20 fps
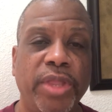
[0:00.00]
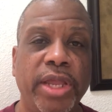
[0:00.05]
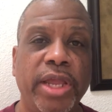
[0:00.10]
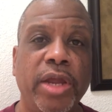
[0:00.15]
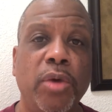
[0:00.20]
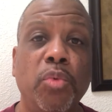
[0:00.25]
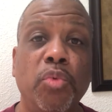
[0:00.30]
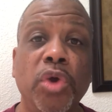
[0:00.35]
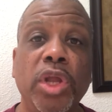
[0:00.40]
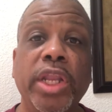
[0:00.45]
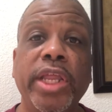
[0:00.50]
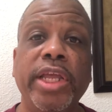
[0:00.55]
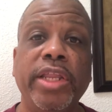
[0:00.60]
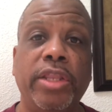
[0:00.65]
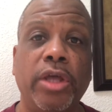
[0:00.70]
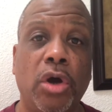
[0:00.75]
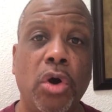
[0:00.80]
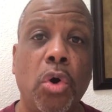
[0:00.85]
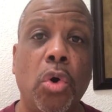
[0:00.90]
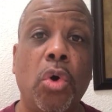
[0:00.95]
And really
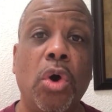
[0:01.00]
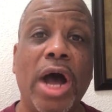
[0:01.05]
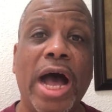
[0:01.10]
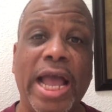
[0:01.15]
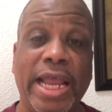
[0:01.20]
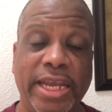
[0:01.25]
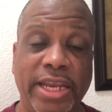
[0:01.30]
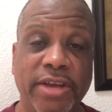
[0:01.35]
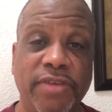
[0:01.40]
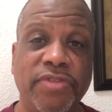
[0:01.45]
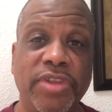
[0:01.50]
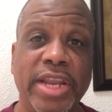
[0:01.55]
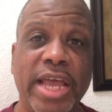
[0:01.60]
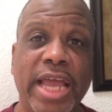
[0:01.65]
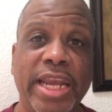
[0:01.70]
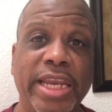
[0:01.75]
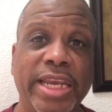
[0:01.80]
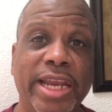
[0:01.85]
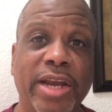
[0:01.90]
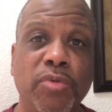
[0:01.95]
the whole idea of the
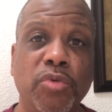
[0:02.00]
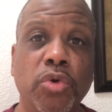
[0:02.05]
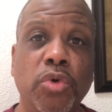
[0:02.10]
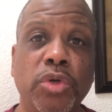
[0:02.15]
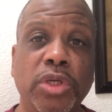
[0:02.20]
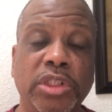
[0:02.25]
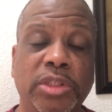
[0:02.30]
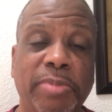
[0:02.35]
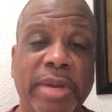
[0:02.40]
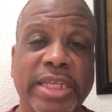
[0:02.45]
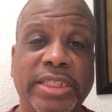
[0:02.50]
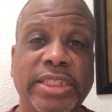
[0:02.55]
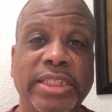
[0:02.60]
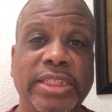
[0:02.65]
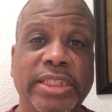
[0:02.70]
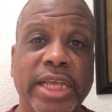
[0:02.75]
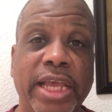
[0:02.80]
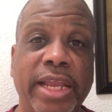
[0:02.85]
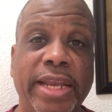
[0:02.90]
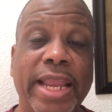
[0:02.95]
90-day rule is basically
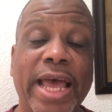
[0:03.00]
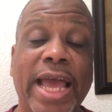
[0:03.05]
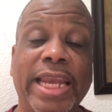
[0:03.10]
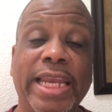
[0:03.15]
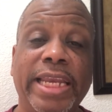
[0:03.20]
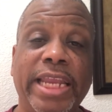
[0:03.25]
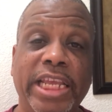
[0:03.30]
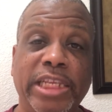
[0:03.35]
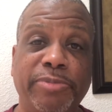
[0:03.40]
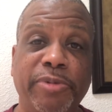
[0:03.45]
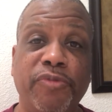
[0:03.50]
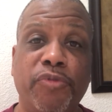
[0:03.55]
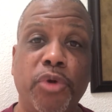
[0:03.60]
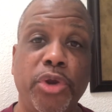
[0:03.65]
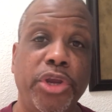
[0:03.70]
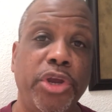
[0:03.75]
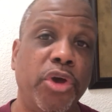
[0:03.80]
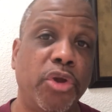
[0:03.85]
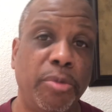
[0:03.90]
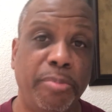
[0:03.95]
saying 90 days before
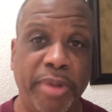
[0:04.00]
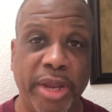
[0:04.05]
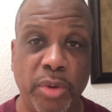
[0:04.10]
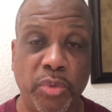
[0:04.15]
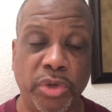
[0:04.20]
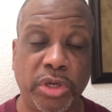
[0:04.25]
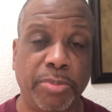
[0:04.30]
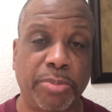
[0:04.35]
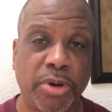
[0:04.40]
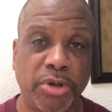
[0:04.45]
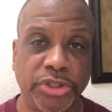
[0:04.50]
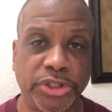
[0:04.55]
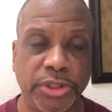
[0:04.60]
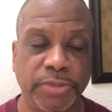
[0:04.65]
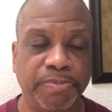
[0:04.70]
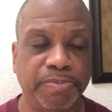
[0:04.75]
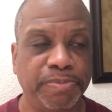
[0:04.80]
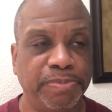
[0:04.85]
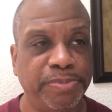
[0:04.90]
you go to bed with the person.